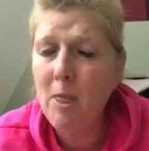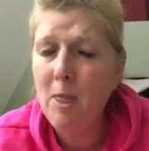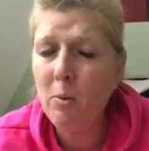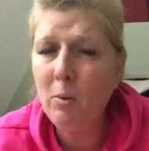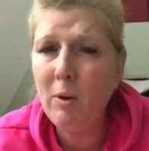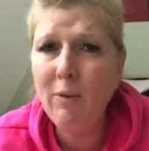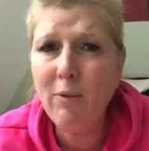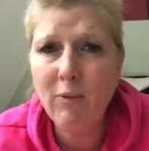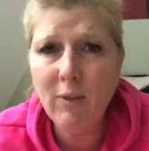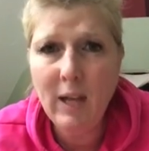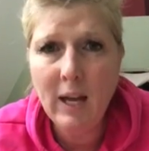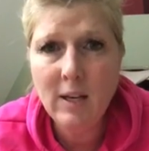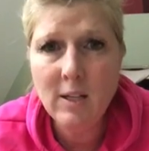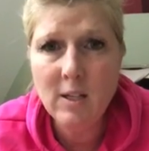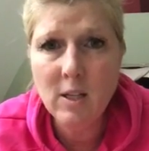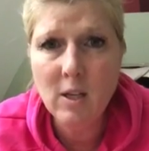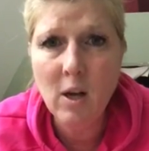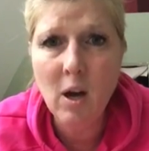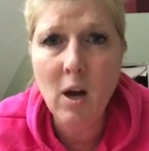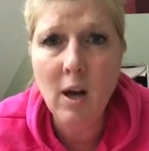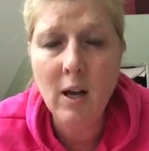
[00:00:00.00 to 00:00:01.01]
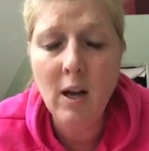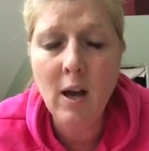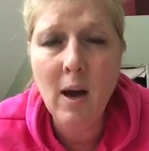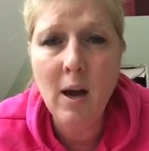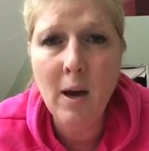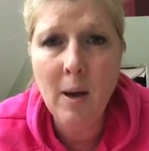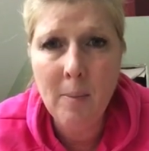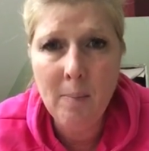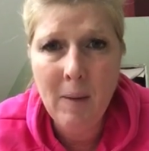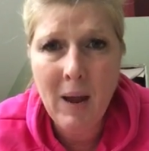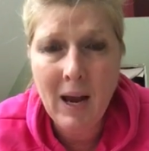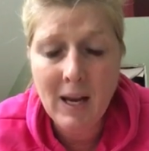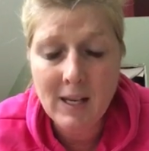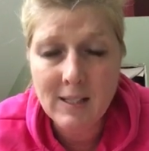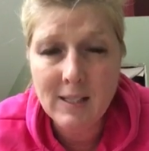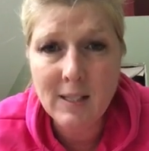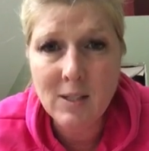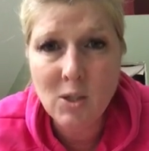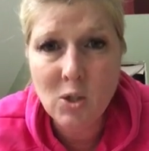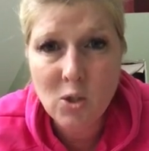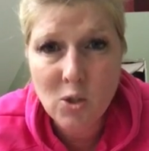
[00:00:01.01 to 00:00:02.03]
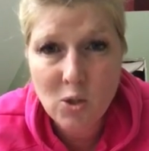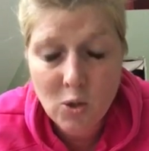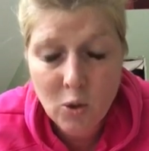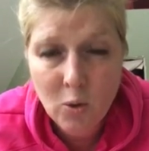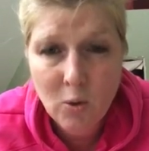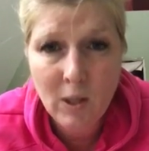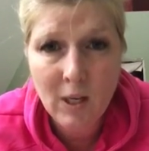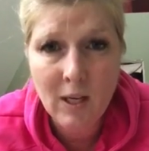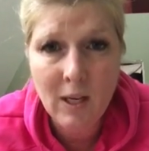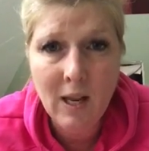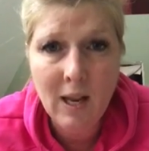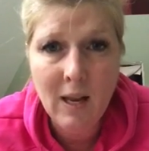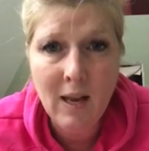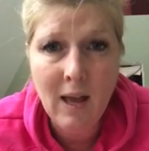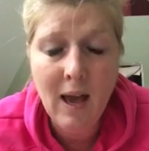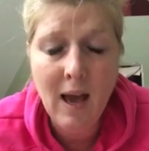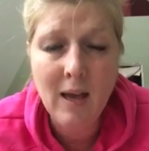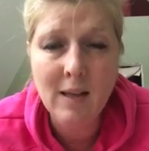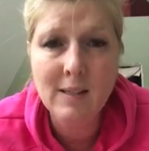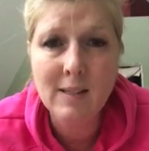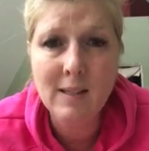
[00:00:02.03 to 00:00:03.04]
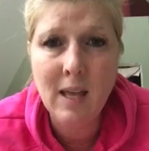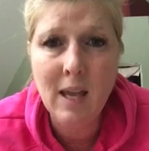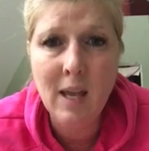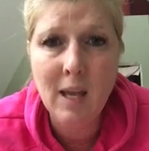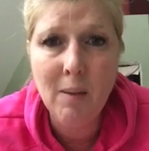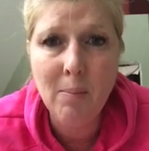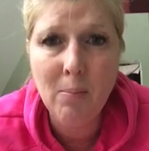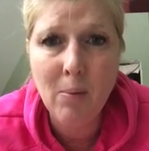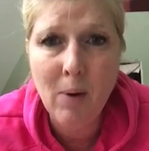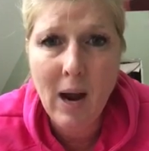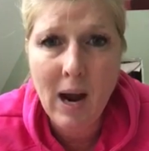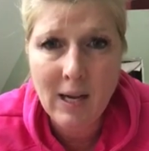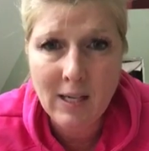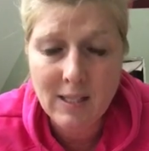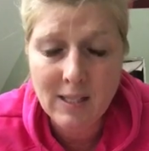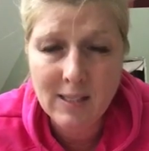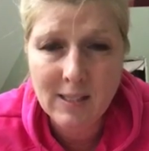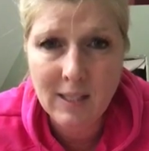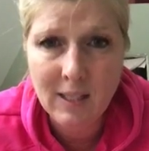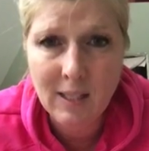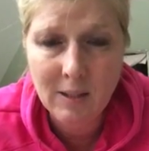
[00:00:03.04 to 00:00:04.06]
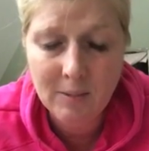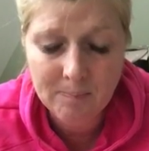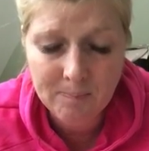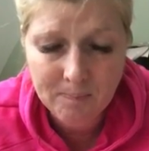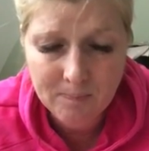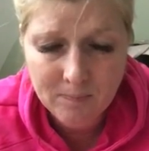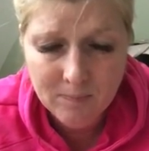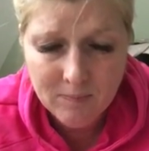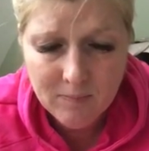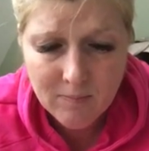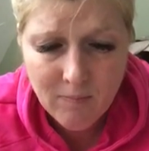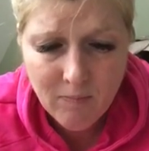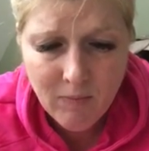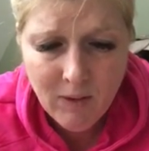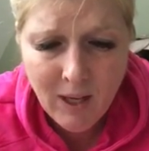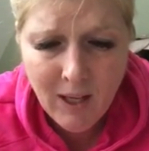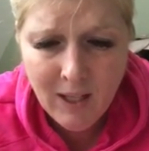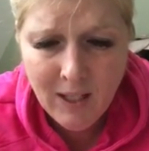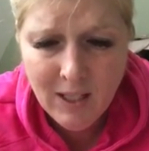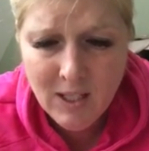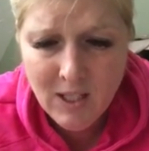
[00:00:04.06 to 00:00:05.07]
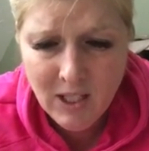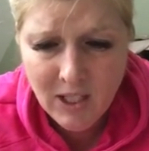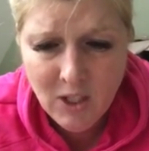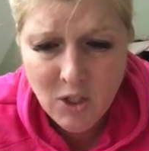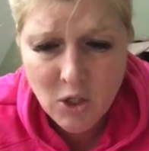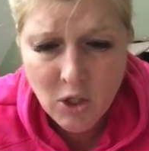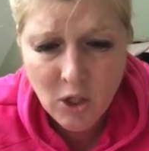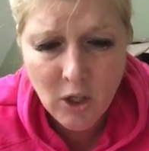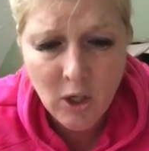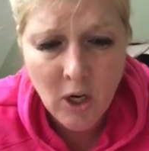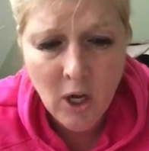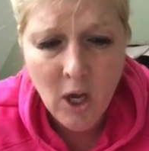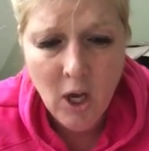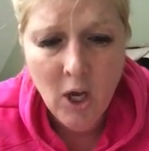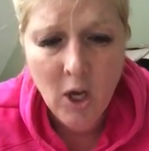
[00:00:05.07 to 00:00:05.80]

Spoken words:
reflected on as a student and as a practicing teacher.